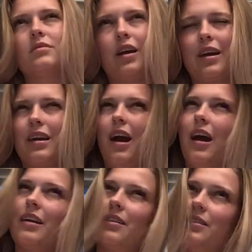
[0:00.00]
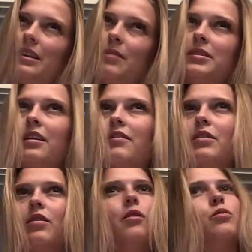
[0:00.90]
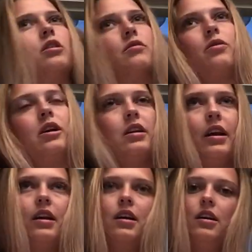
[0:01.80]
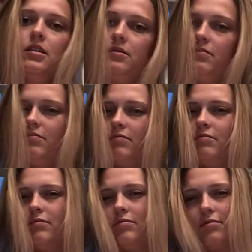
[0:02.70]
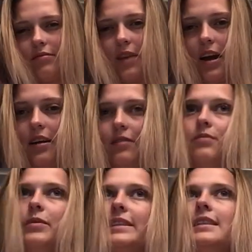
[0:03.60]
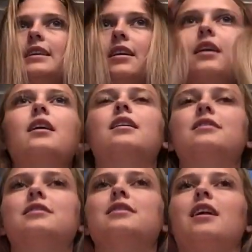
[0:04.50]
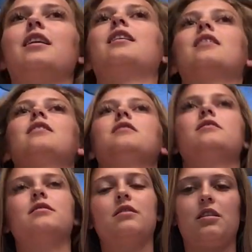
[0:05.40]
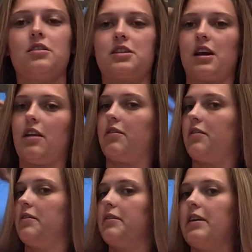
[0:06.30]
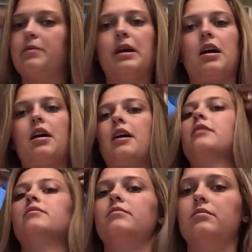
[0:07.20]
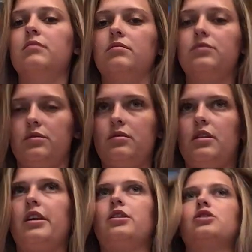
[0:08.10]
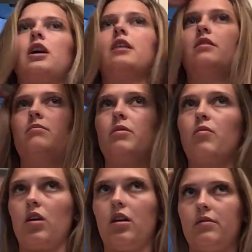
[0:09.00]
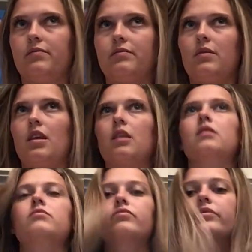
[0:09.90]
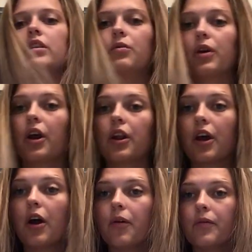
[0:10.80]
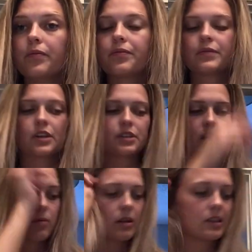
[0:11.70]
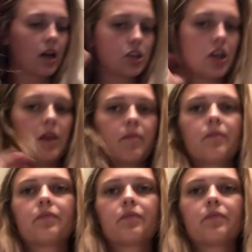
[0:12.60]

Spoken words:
I don't know, damp's not even a word for it, like kind of misty, I guess, then I'll just kind of fluff my hair around, let it dry a little bit more, and we're good to go. So let's talk about sectioning.